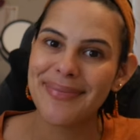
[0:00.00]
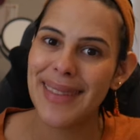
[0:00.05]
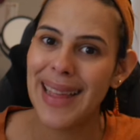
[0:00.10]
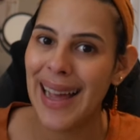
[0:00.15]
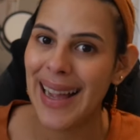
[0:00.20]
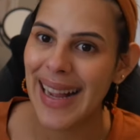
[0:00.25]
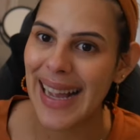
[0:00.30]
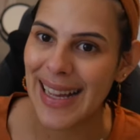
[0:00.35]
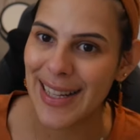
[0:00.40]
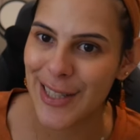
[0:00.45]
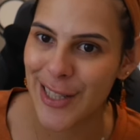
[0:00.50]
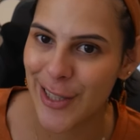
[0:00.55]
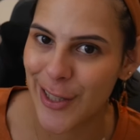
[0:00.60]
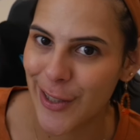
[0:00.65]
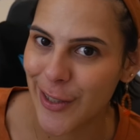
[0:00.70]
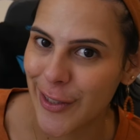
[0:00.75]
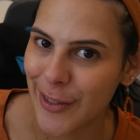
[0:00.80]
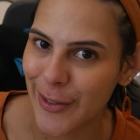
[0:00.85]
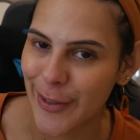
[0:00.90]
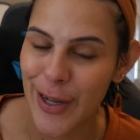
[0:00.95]
I got
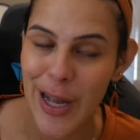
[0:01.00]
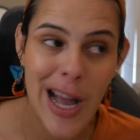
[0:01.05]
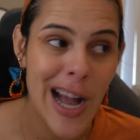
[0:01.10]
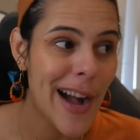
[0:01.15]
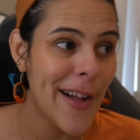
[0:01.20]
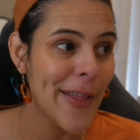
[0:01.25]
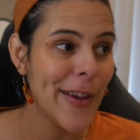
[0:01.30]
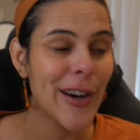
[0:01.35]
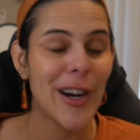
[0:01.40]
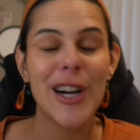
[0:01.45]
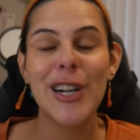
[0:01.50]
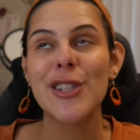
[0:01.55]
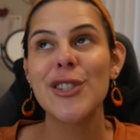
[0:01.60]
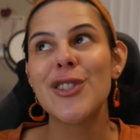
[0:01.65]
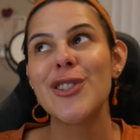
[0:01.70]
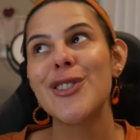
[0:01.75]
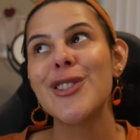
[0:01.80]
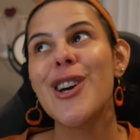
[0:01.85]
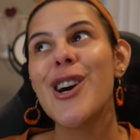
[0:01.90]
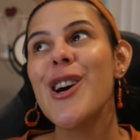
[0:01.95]
you. There are
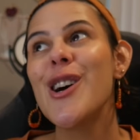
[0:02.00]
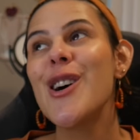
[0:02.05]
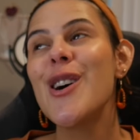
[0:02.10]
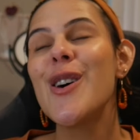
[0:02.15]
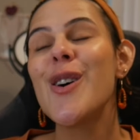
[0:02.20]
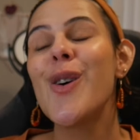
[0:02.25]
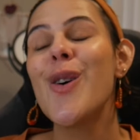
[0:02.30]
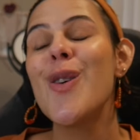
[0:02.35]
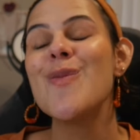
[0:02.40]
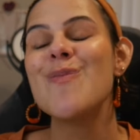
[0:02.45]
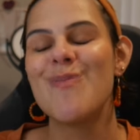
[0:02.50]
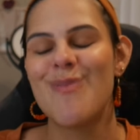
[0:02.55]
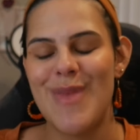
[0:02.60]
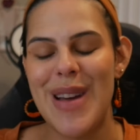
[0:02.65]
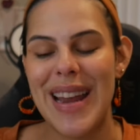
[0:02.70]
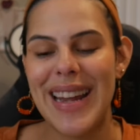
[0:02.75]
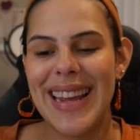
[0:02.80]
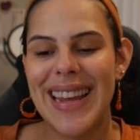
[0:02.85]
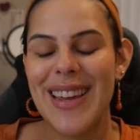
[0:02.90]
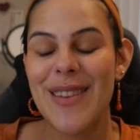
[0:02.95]
so
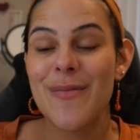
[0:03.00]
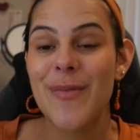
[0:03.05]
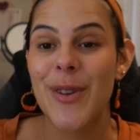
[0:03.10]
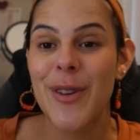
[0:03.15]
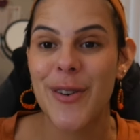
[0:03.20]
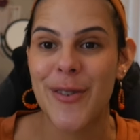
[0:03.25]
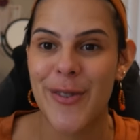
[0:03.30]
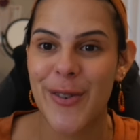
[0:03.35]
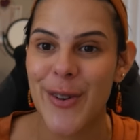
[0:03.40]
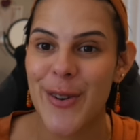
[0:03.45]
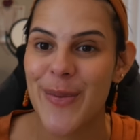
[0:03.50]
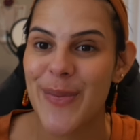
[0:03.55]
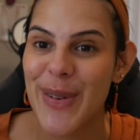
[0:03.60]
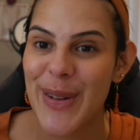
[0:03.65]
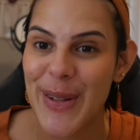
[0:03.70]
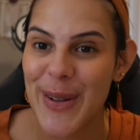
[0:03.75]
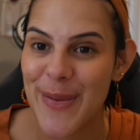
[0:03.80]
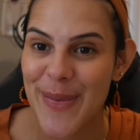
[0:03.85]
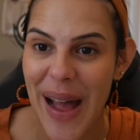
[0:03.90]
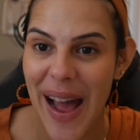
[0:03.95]
many beautiful
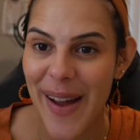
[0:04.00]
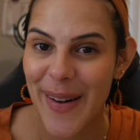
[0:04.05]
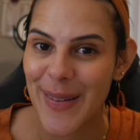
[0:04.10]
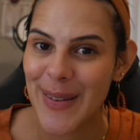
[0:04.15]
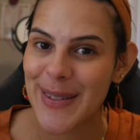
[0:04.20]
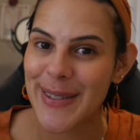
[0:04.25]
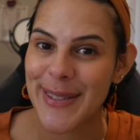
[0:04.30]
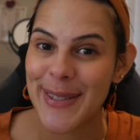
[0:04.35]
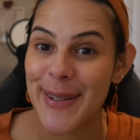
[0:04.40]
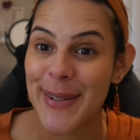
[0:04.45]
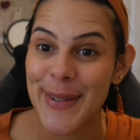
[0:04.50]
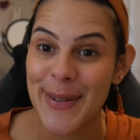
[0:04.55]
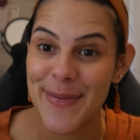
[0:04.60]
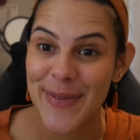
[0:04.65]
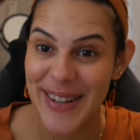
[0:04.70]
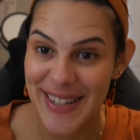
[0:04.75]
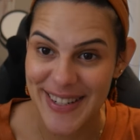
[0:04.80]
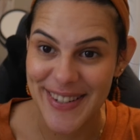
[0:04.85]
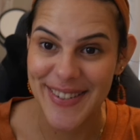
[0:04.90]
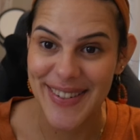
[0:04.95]
pillow patterns on
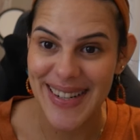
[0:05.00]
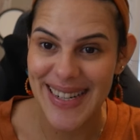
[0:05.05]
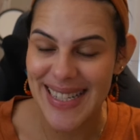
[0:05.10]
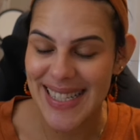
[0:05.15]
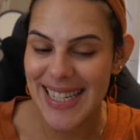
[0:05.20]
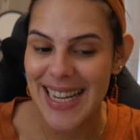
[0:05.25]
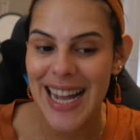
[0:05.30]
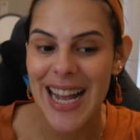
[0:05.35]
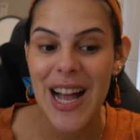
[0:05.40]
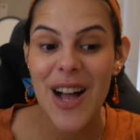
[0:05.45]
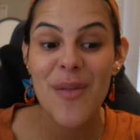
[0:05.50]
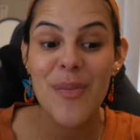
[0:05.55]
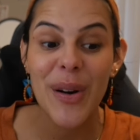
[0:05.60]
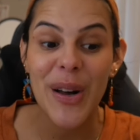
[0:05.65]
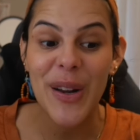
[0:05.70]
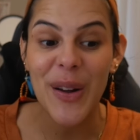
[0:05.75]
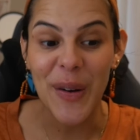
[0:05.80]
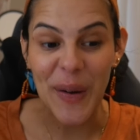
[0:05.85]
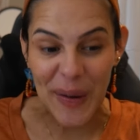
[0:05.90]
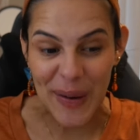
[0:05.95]
Pinterest,
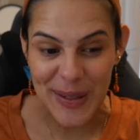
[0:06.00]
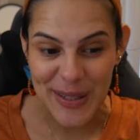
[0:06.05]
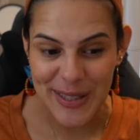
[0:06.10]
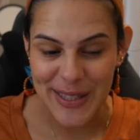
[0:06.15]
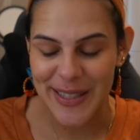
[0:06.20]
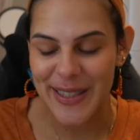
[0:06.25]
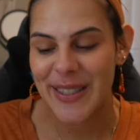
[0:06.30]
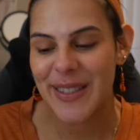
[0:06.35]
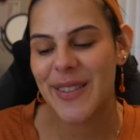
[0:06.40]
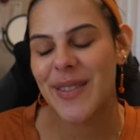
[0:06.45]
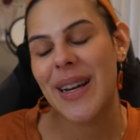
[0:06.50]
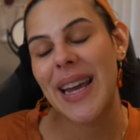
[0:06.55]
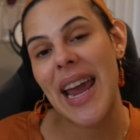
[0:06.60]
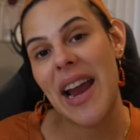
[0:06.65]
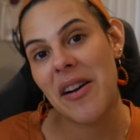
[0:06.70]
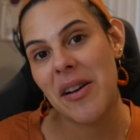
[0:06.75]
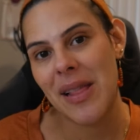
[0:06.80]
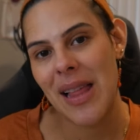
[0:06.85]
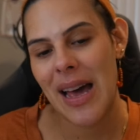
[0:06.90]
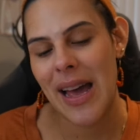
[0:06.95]
but also
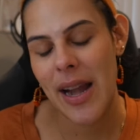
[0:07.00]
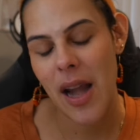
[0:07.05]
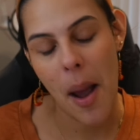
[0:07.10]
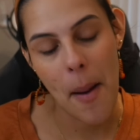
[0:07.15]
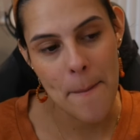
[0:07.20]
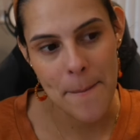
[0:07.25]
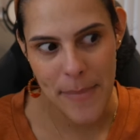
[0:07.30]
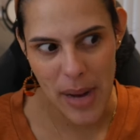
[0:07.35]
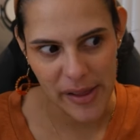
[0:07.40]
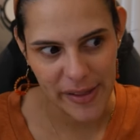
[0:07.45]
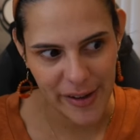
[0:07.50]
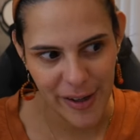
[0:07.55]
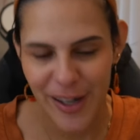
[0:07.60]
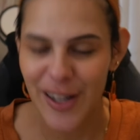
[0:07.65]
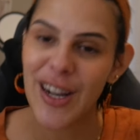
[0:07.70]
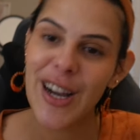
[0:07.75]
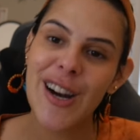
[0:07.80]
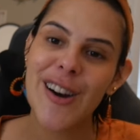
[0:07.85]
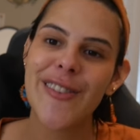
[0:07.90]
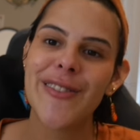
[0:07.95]
Caroline,
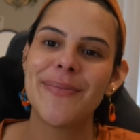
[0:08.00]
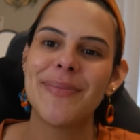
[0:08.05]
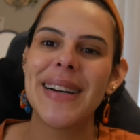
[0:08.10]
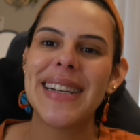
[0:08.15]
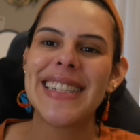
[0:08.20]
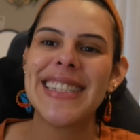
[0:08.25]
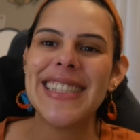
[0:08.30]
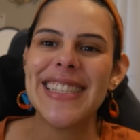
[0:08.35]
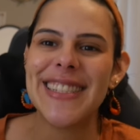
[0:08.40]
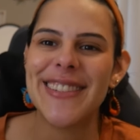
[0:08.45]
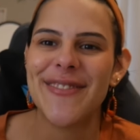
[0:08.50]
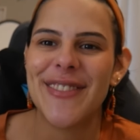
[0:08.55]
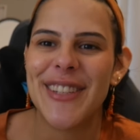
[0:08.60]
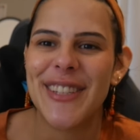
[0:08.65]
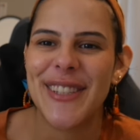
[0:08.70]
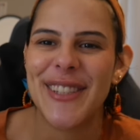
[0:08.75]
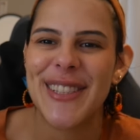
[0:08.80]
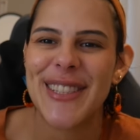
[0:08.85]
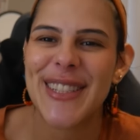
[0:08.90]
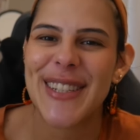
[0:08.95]
mother of Mind and
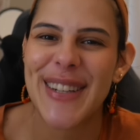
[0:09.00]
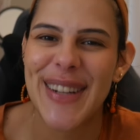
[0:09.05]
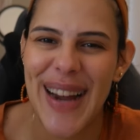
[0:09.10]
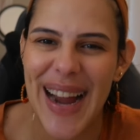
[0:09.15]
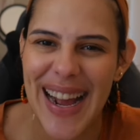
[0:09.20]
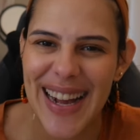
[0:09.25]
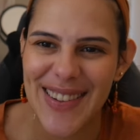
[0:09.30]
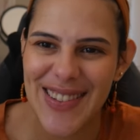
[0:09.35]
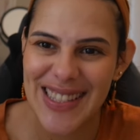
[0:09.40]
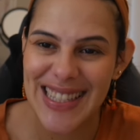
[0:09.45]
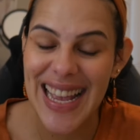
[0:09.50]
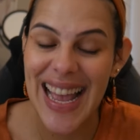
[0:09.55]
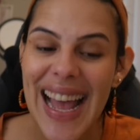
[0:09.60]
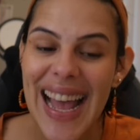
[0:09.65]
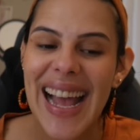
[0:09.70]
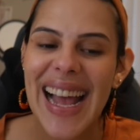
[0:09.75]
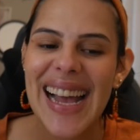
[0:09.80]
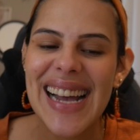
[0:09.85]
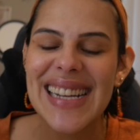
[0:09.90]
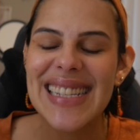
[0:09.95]
Muse Crafts,
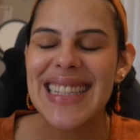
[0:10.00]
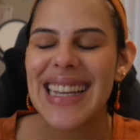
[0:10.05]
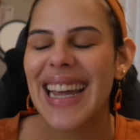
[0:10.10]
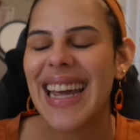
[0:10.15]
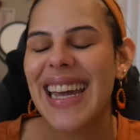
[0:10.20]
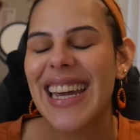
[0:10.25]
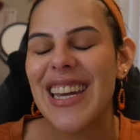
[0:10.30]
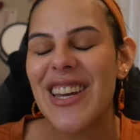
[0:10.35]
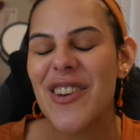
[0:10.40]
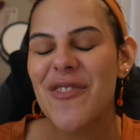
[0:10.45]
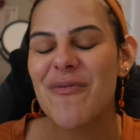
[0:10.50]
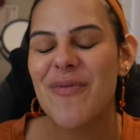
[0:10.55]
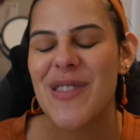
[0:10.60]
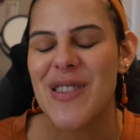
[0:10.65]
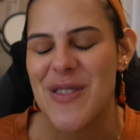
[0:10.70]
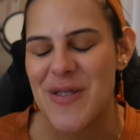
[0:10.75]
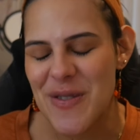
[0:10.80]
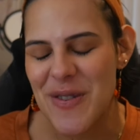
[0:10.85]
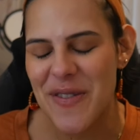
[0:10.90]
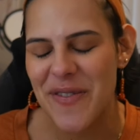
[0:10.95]
has a
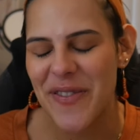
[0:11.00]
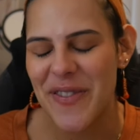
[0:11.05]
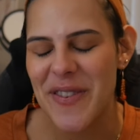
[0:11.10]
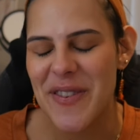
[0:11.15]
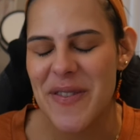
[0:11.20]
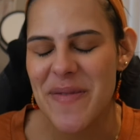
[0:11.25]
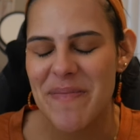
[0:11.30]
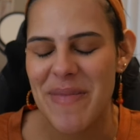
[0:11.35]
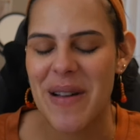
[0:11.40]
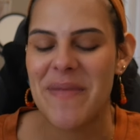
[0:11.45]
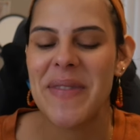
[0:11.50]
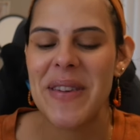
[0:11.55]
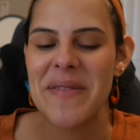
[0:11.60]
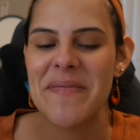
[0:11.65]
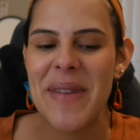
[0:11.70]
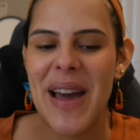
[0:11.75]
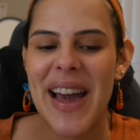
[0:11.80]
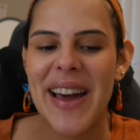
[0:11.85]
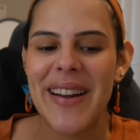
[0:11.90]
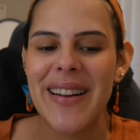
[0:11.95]
beautiful pumpkin
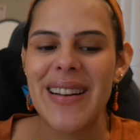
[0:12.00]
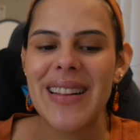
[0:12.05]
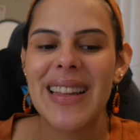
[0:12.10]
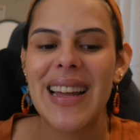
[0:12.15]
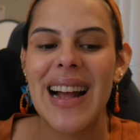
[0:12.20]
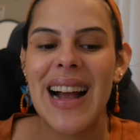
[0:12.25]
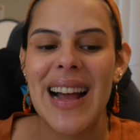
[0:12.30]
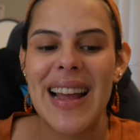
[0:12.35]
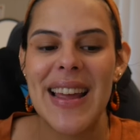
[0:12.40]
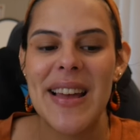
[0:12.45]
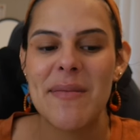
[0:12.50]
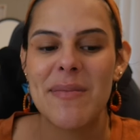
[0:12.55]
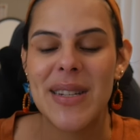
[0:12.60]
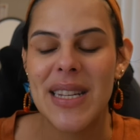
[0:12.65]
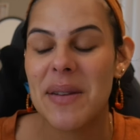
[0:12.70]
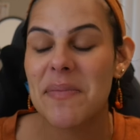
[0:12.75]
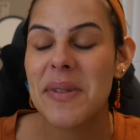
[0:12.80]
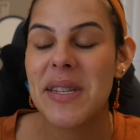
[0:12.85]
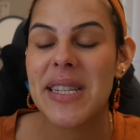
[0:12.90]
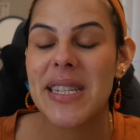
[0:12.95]
pattern that I am
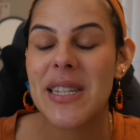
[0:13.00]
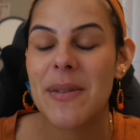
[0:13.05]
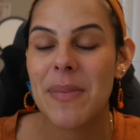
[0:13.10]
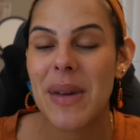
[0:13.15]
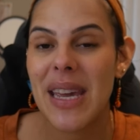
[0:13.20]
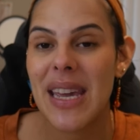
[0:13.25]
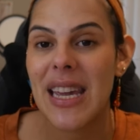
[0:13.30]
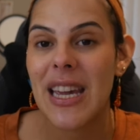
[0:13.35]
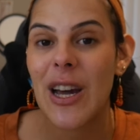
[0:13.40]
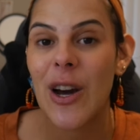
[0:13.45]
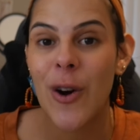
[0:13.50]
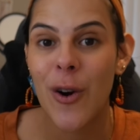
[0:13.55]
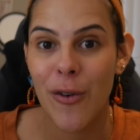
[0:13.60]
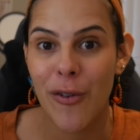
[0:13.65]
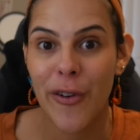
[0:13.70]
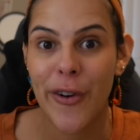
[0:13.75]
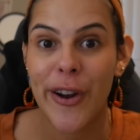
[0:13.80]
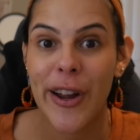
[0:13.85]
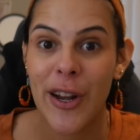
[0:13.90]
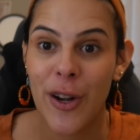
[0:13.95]
tempted to make
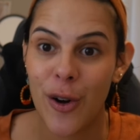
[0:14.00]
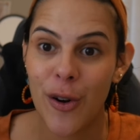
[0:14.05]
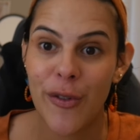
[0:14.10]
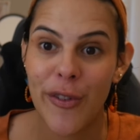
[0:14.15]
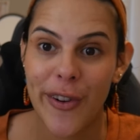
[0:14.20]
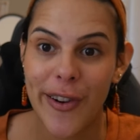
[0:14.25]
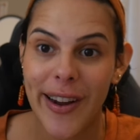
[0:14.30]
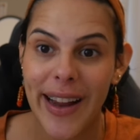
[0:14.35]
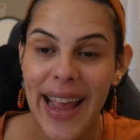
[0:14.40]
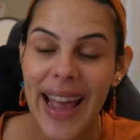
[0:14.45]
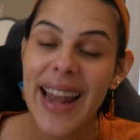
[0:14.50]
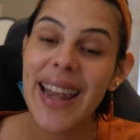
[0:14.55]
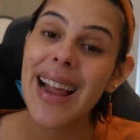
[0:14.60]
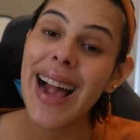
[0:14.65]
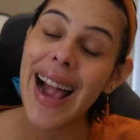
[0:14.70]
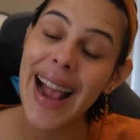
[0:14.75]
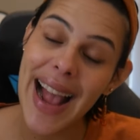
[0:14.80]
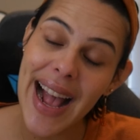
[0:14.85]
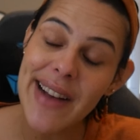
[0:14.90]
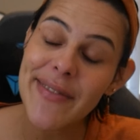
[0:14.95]
over and over again.
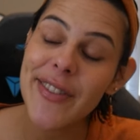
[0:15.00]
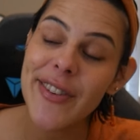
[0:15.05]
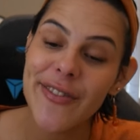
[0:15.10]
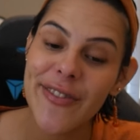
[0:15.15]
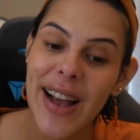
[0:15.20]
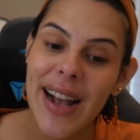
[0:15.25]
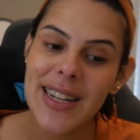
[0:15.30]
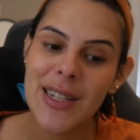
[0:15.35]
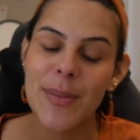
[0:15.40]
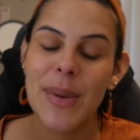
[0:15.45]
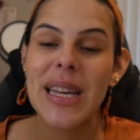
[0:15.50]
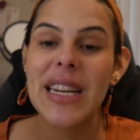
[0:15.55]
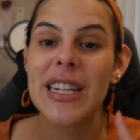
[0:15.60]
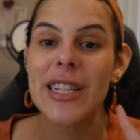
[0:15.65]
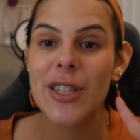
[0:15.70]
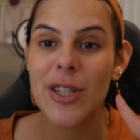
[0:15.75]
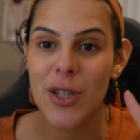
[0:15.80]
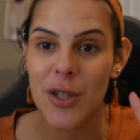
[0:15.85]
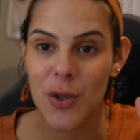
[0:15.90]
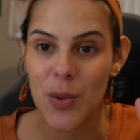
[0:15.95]
I have in fact made
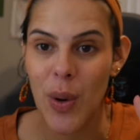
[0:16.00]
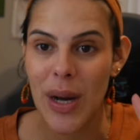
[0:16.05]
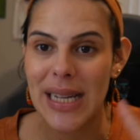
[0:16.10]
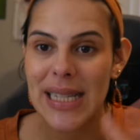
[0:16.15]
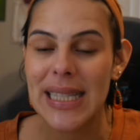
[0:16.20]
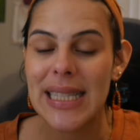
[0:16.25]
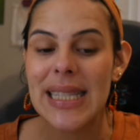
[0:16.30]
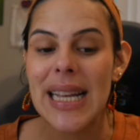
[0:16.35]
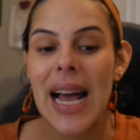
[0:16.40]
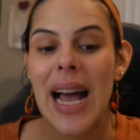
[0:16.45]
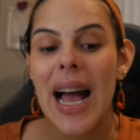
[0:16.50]
it twice.